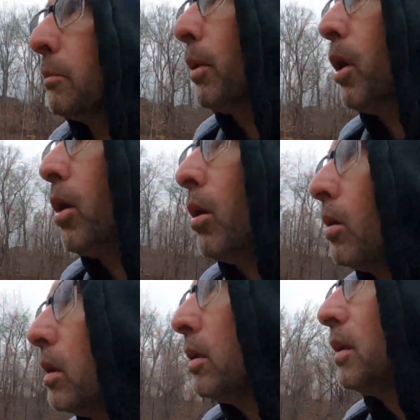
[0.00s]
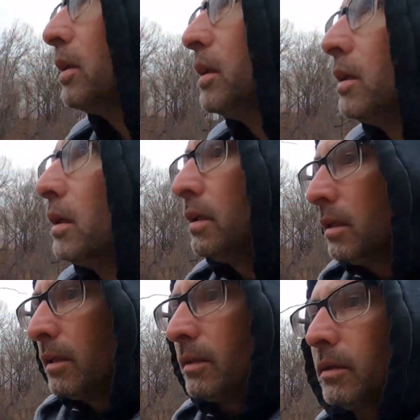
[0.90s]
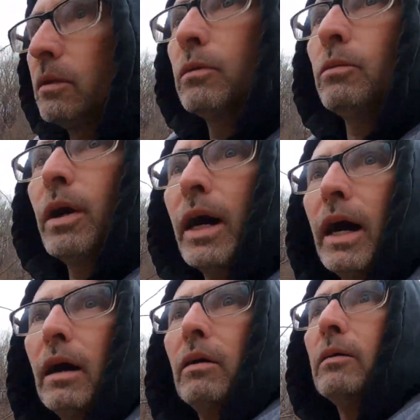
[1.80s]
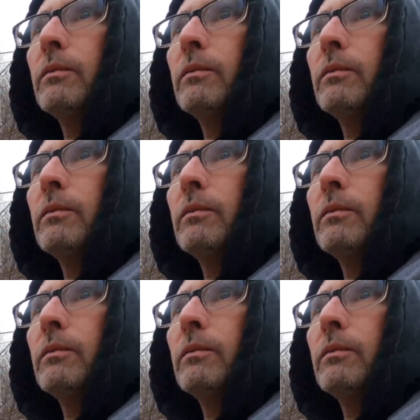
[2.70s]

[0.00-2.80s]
ball. Wow.